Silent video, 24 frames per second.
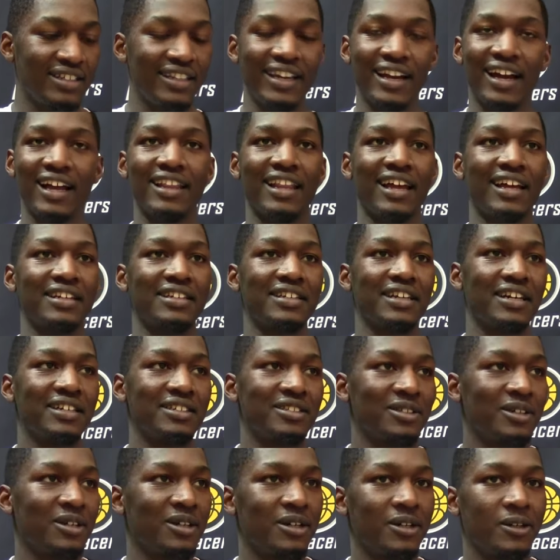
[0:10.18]
Yeah, I like that.
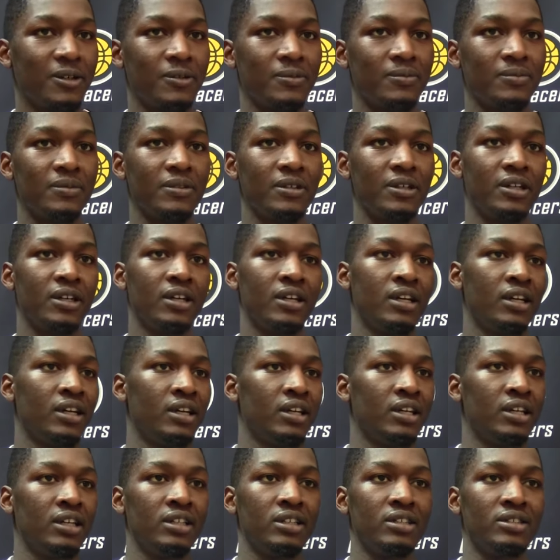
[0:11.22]

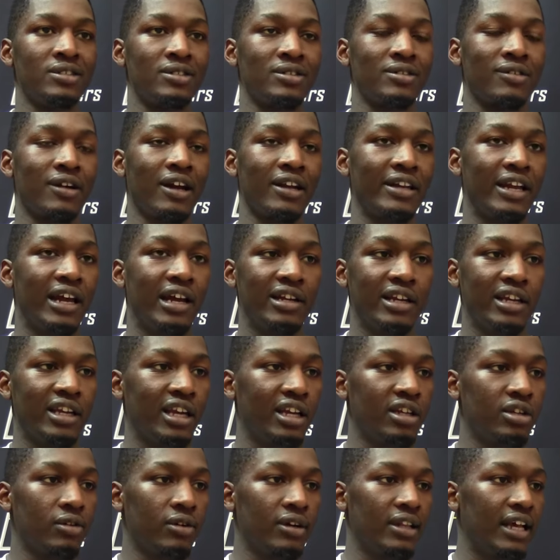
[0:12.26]
Right now they
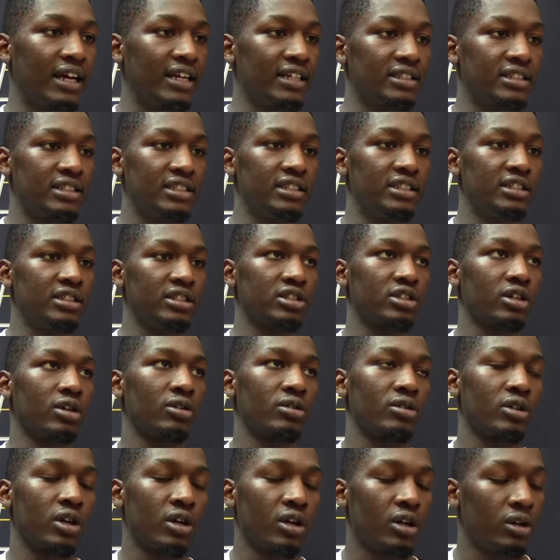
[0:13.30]
can't do a lot of teaching,
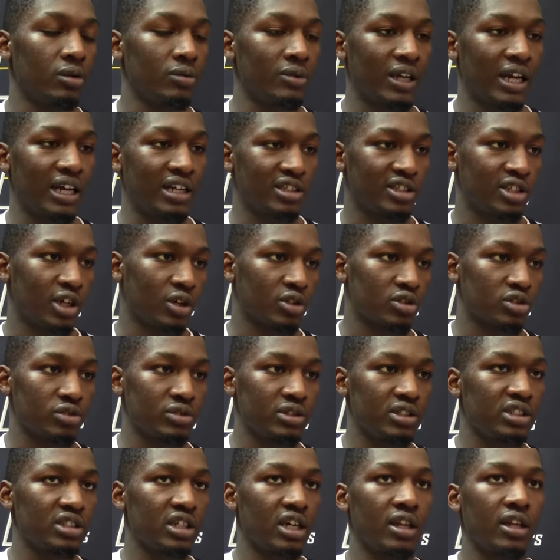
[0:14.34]
so we got to talk to
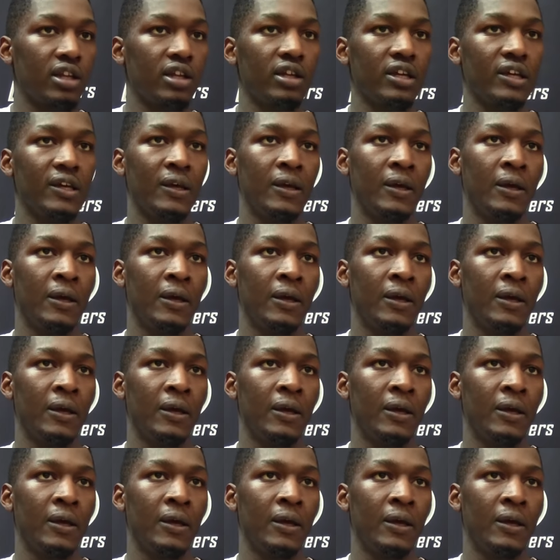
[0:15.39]
each other.